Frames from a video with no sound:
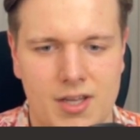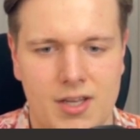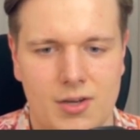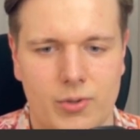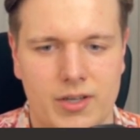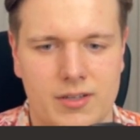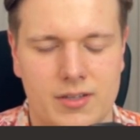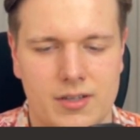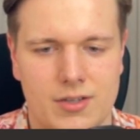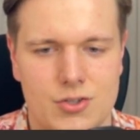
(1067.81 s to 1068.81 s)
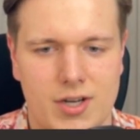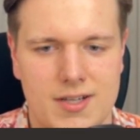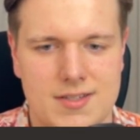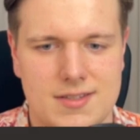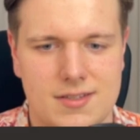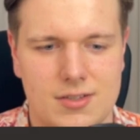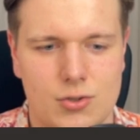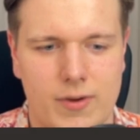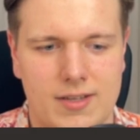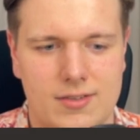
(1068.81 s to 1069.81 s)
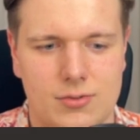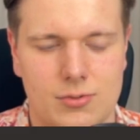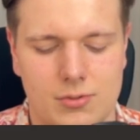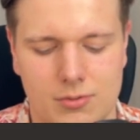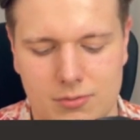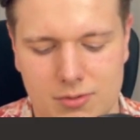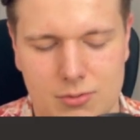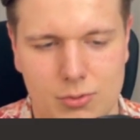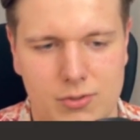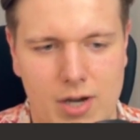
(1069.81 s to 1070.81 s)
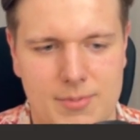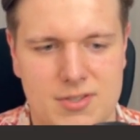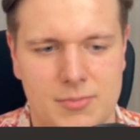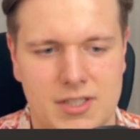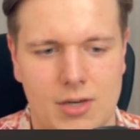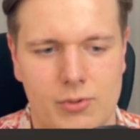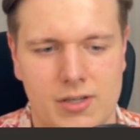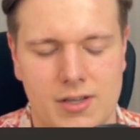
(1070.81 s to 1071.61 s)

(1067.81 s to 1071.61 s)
when Charles tried to grab some material,